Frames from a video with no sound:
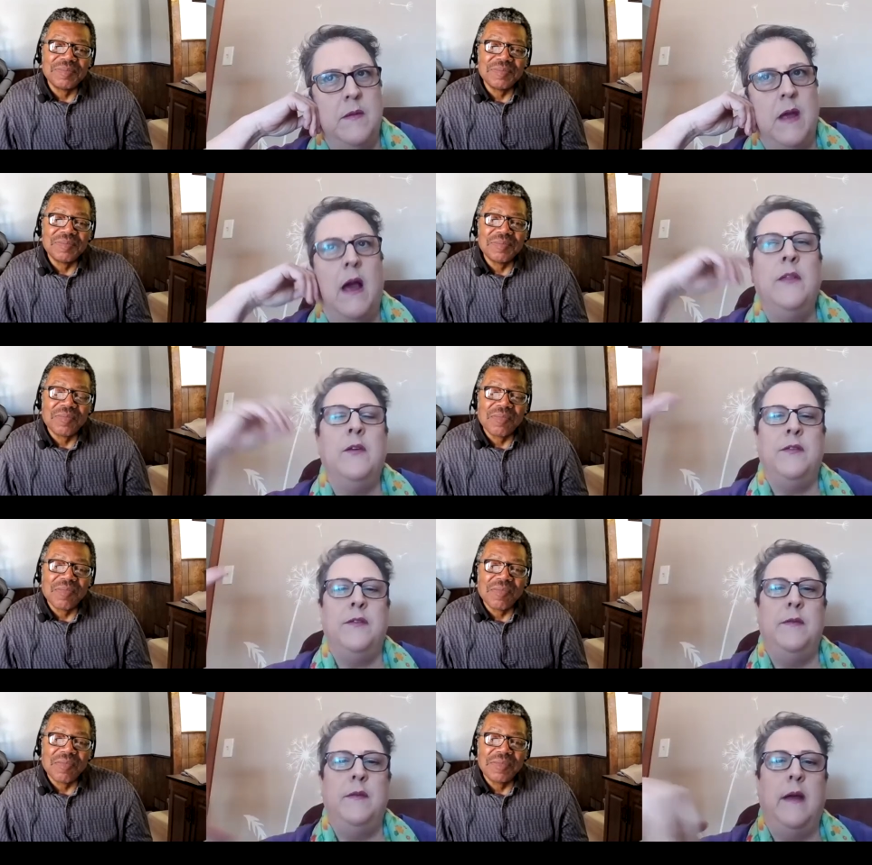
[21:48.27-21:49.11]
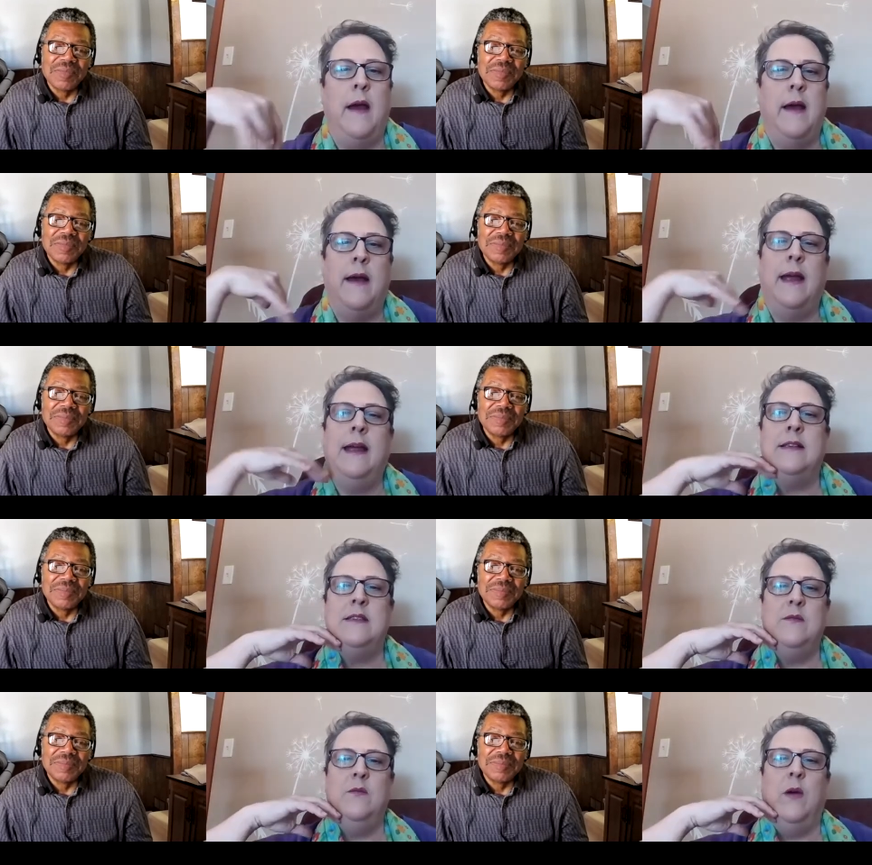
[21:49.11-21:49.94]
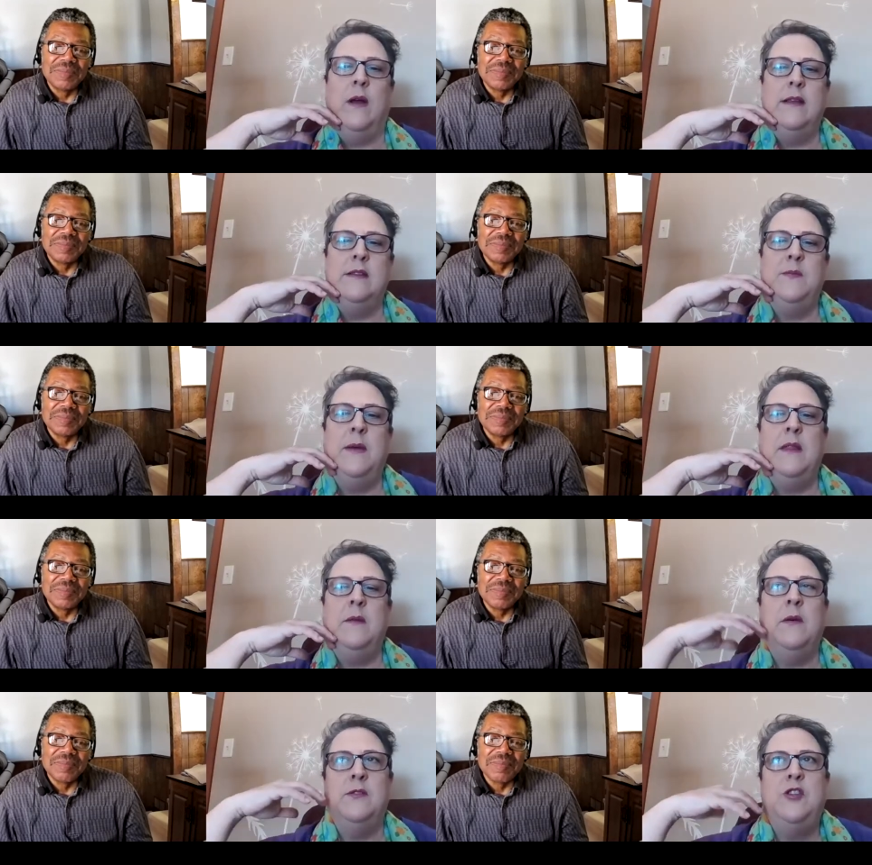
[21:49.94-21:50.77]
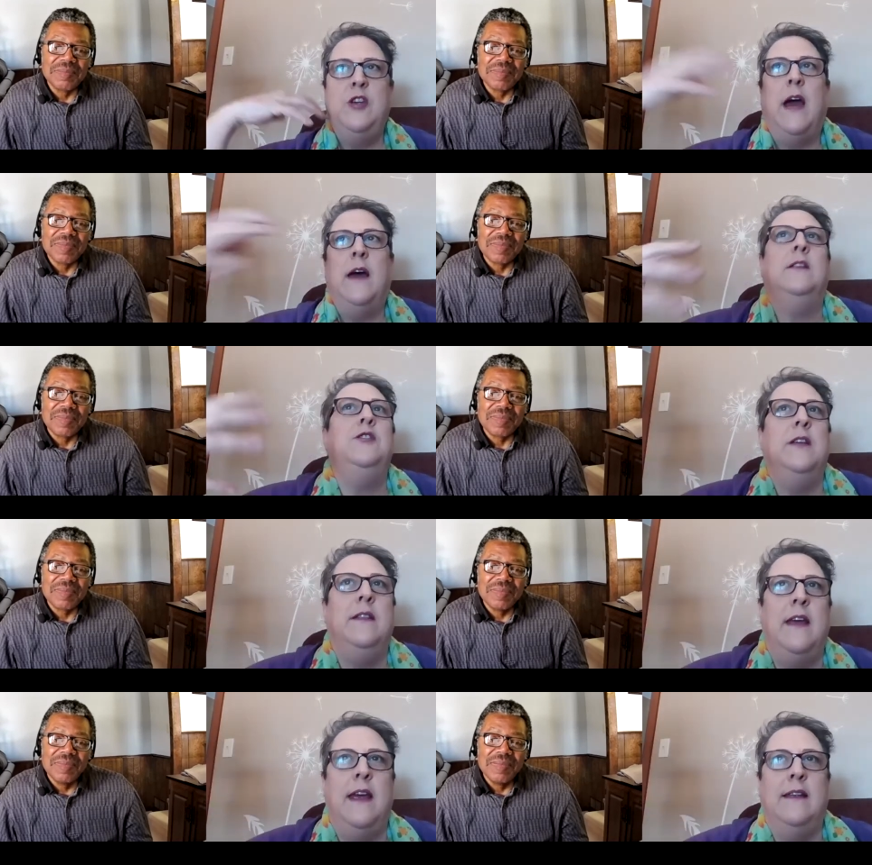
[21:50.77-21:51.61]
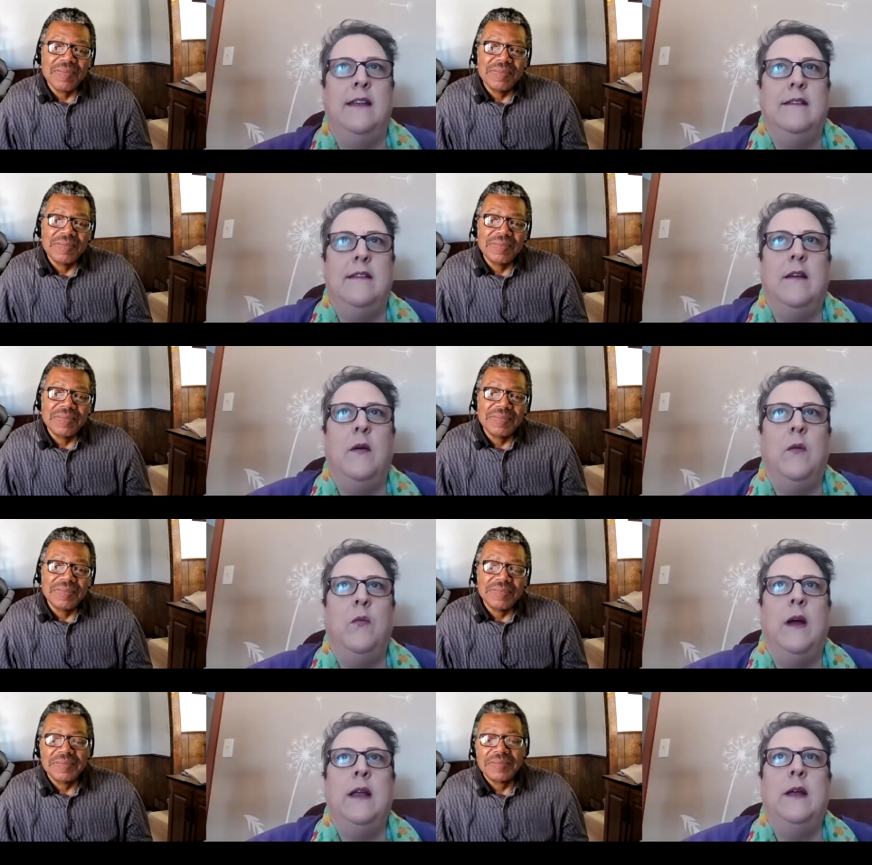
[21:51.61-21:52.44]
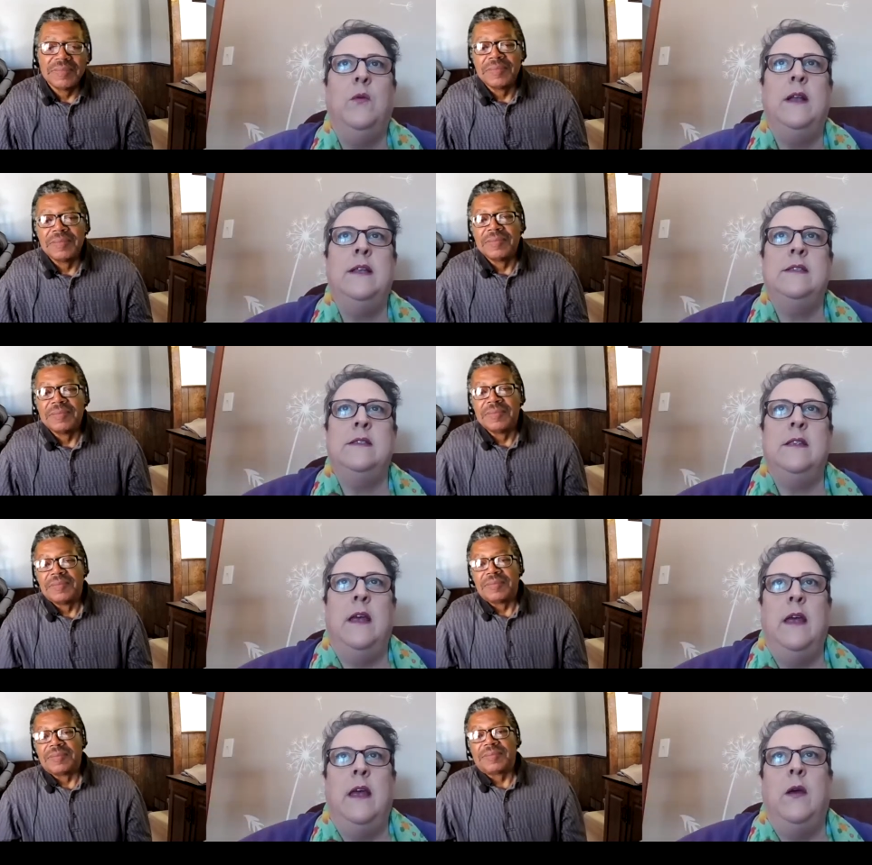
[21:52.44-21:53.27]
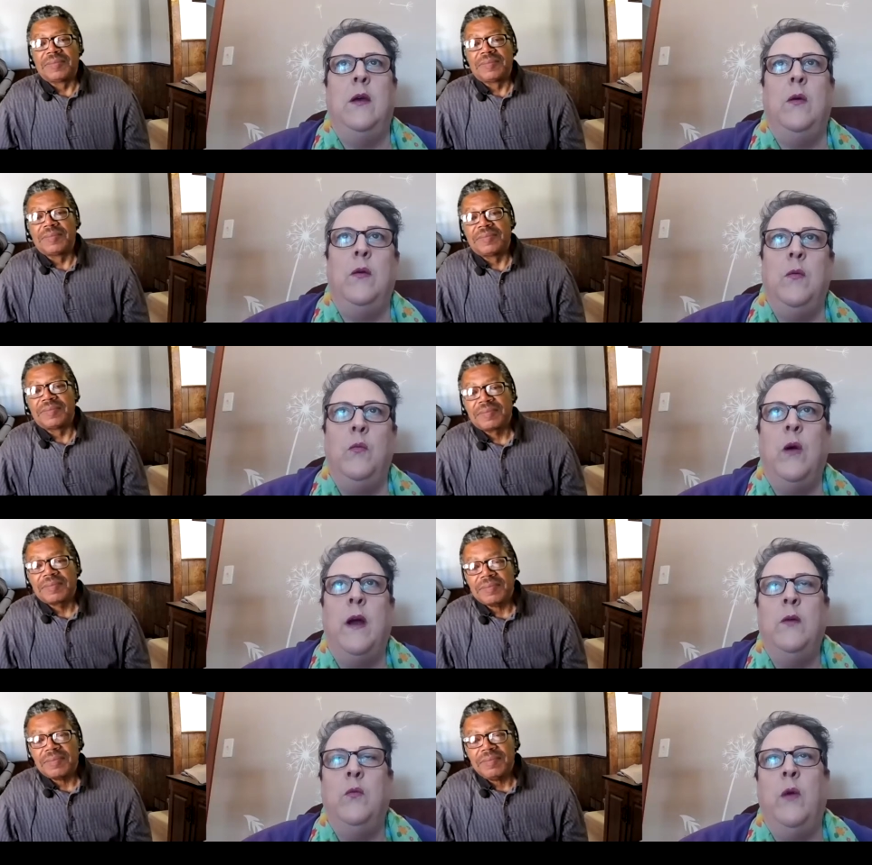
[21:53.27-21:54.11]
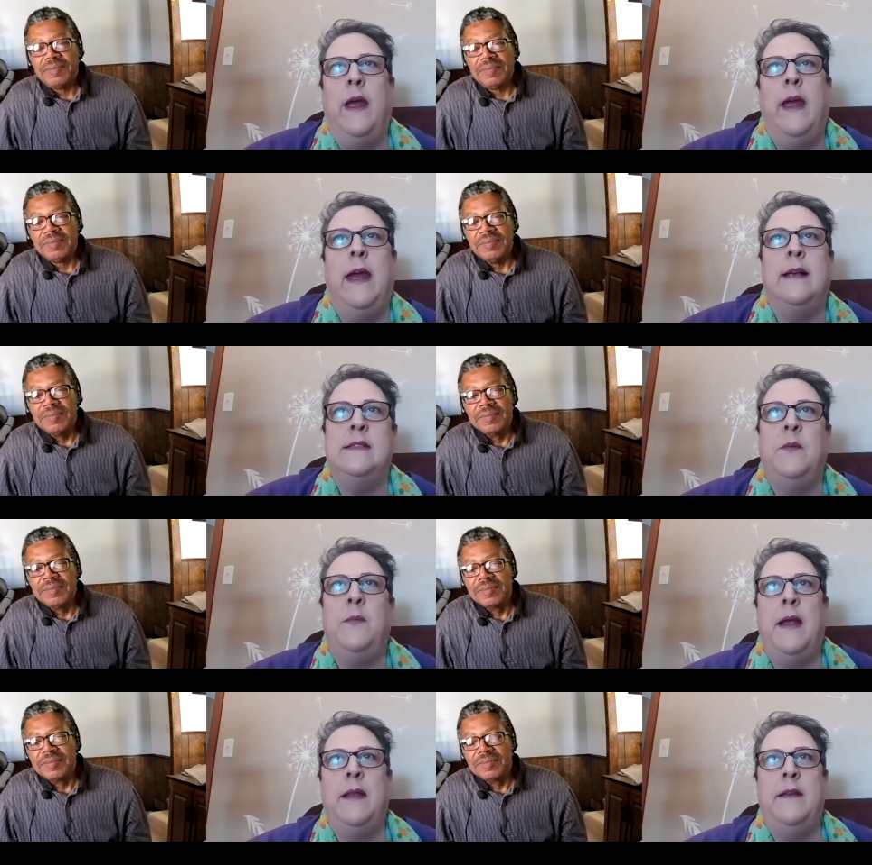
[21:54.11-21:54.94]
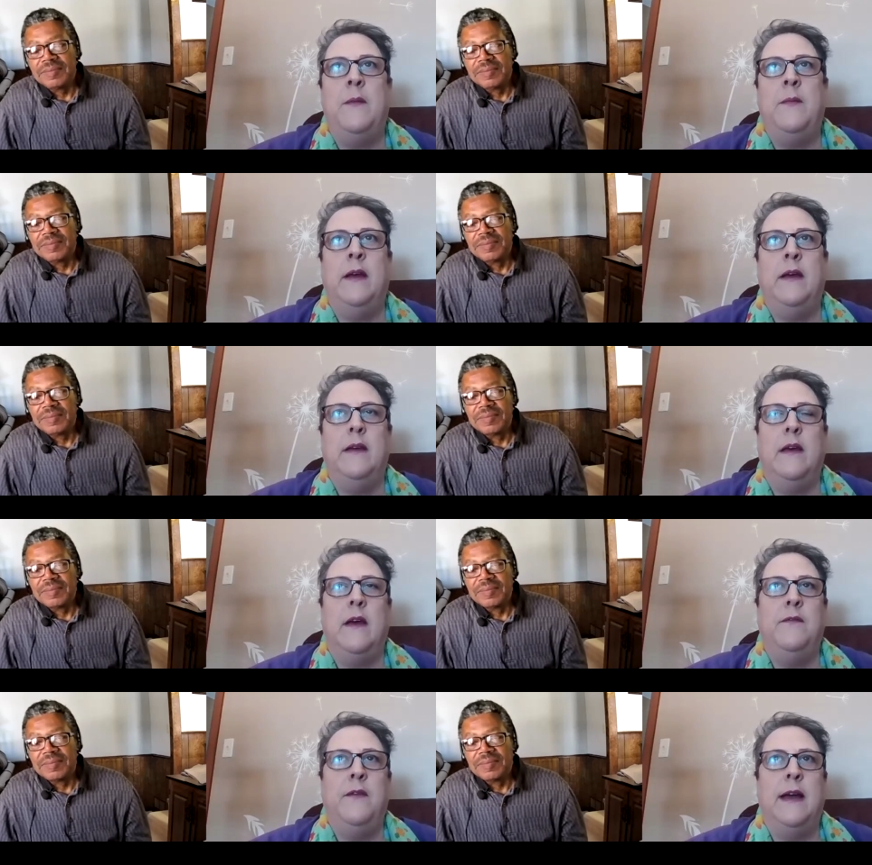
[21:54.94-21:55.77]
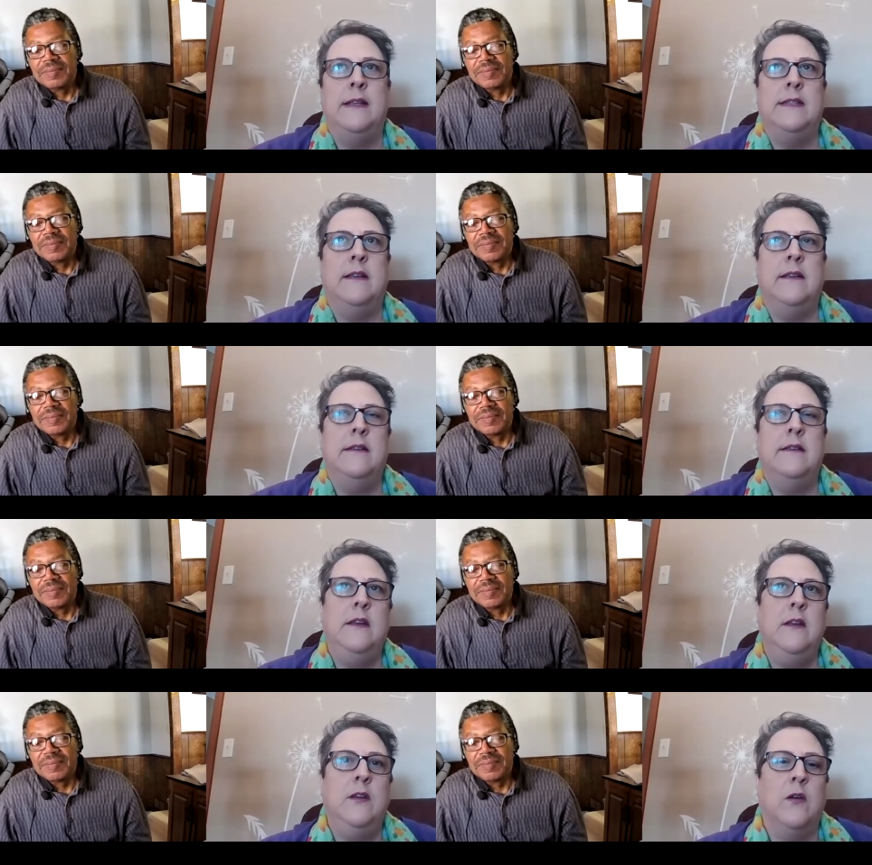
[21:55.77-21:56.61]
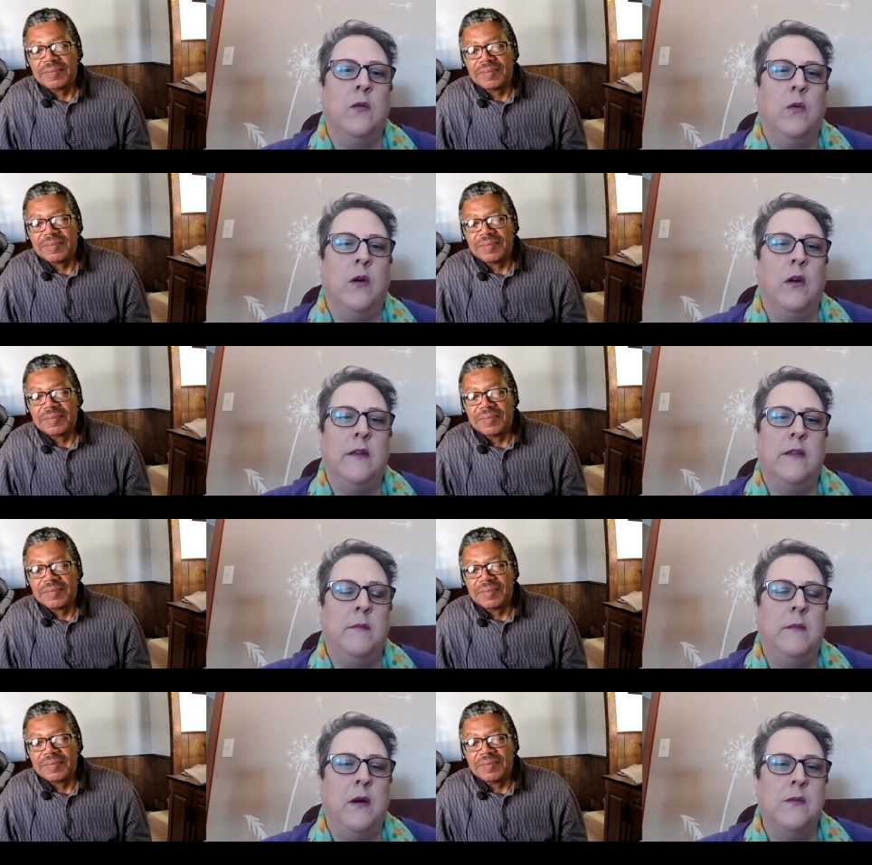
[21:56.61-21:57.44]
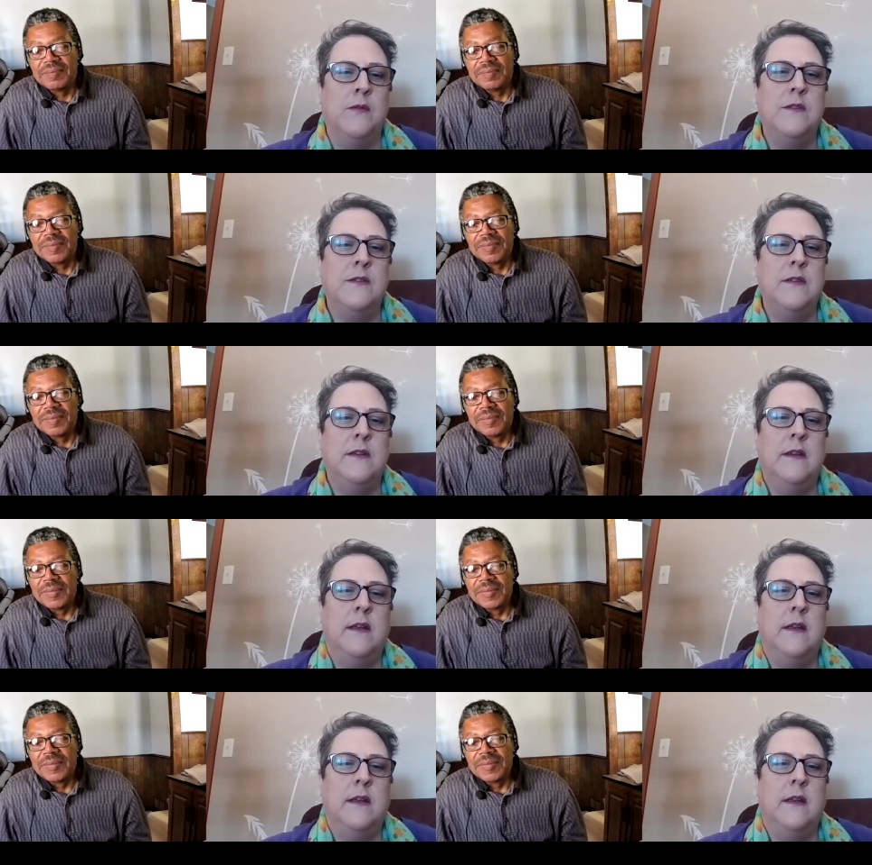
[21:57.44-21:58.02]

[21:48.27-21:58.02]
Speaker 1: other, uh, I guess, what's been the most challenging thing? What, what is, what way has the pandemic affected your work the most?